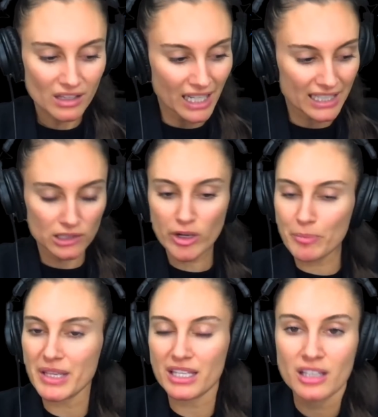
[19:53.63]
like a lot of
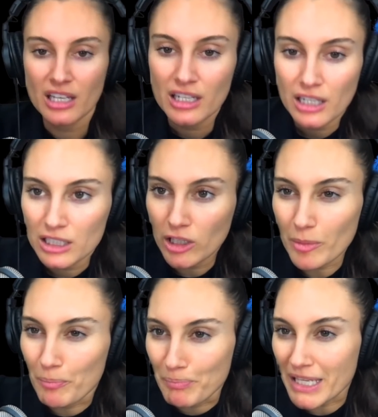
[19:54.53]
big a lot
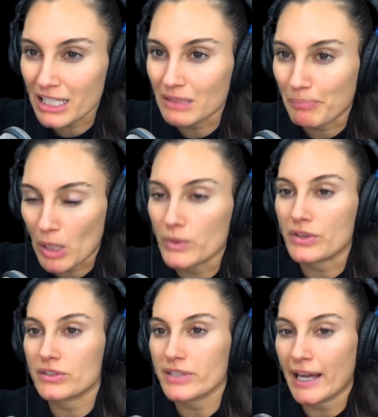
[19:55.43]
of big builders